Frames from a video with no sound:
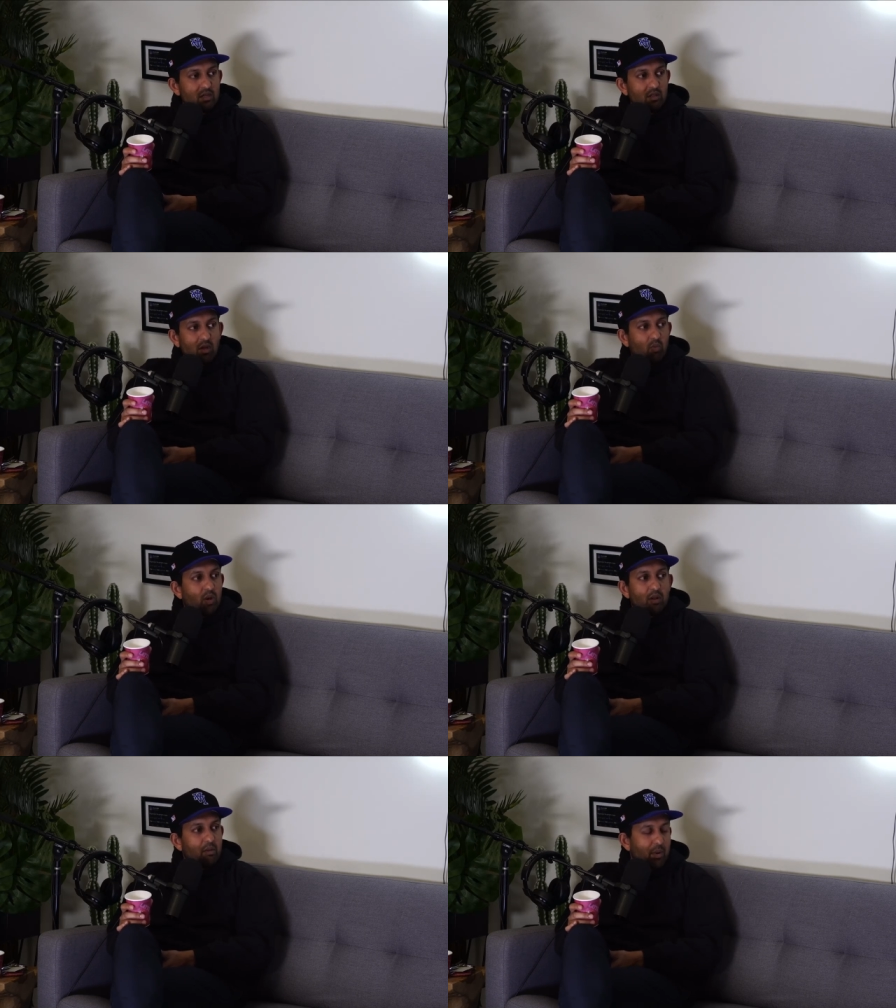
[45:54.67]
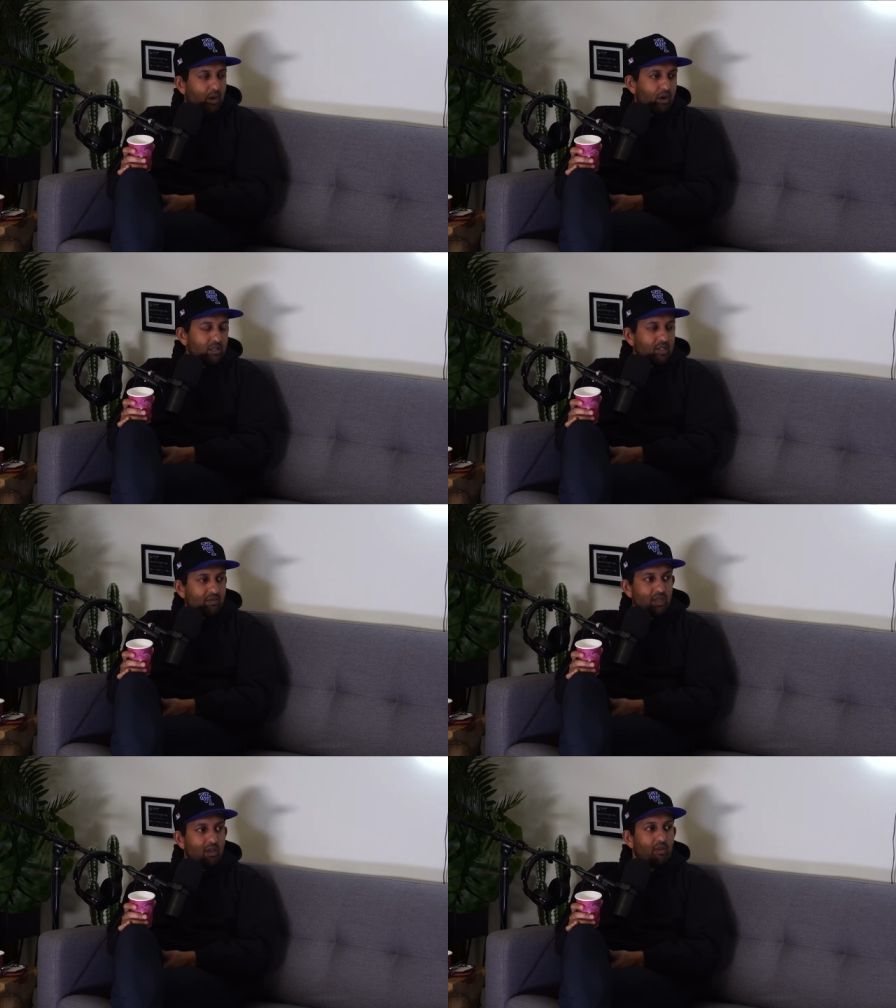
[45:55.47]
Like, what do the Americans
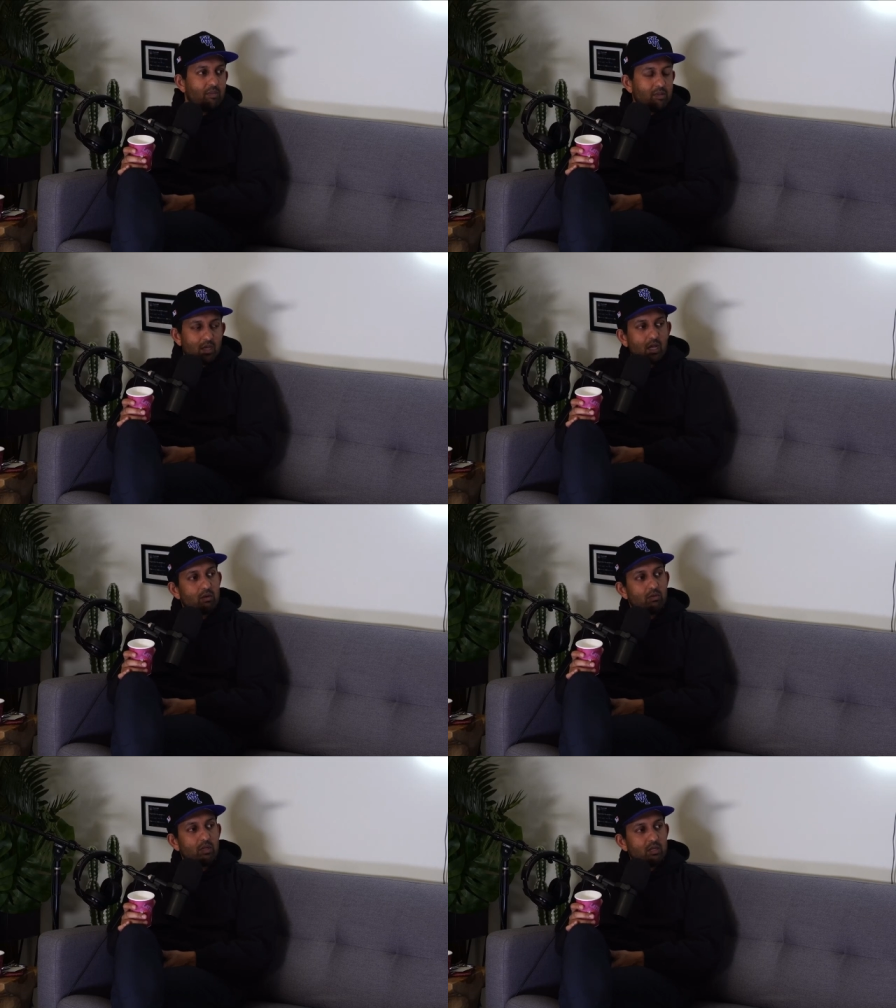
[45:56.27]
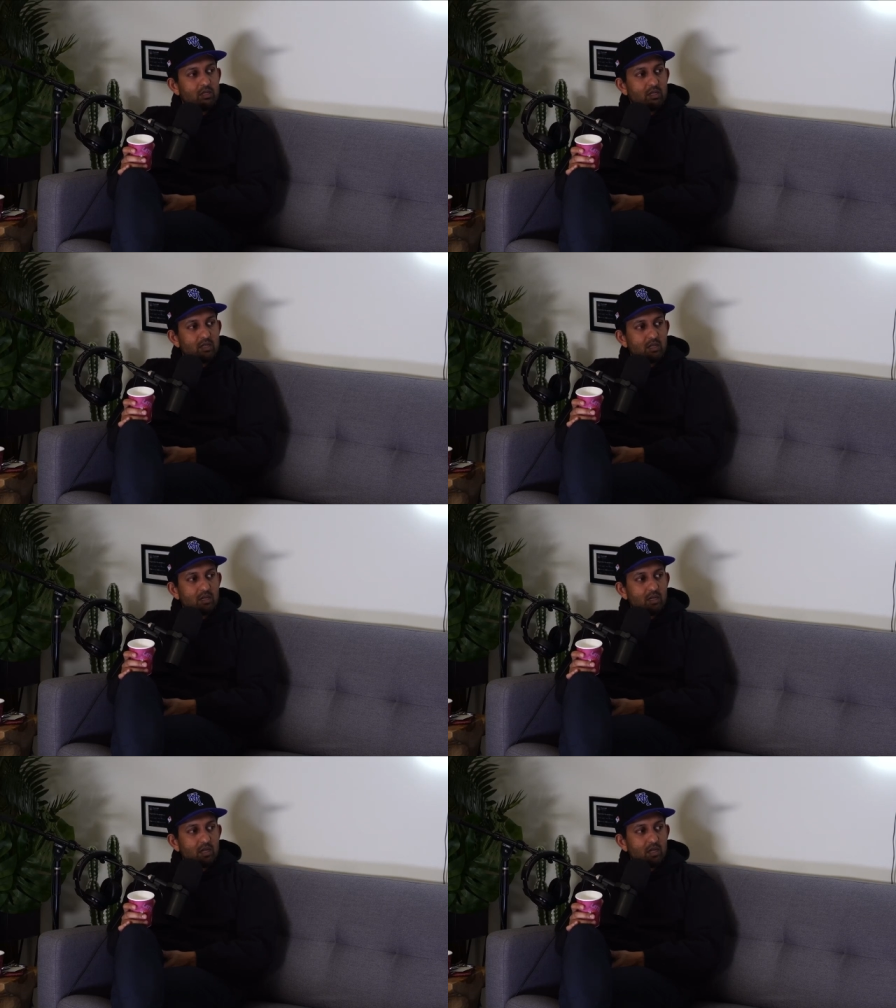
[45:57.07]
have to give up to get her released? Yeah.